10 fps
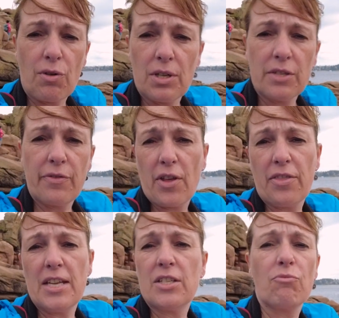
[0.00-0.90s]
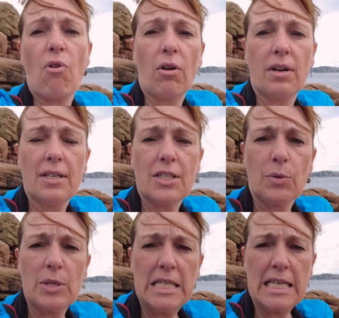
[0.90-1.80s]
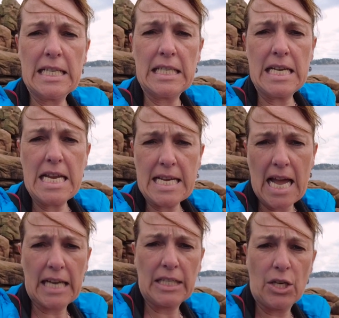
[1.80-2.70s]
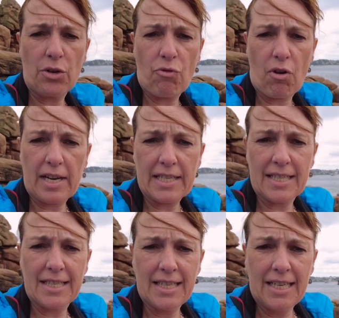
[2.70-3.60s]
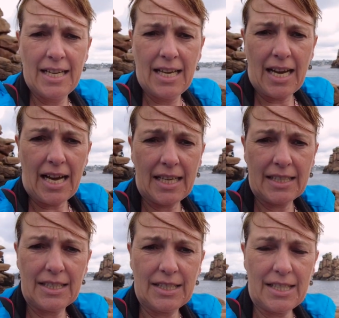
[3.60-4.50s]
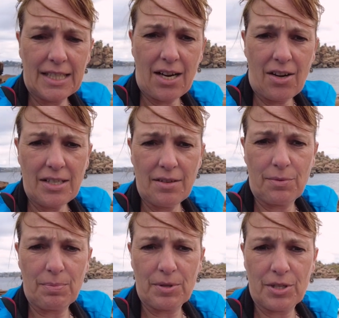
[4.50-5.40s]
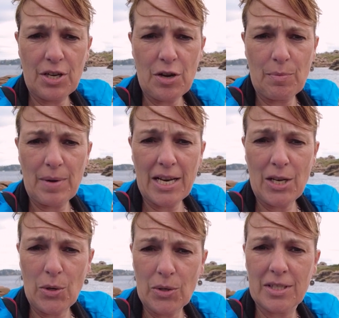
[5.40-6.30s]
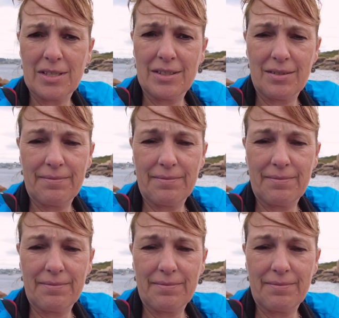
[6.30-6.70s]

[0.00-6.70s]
transfer this rock to a Disney canyon ride and you kind of would presume it's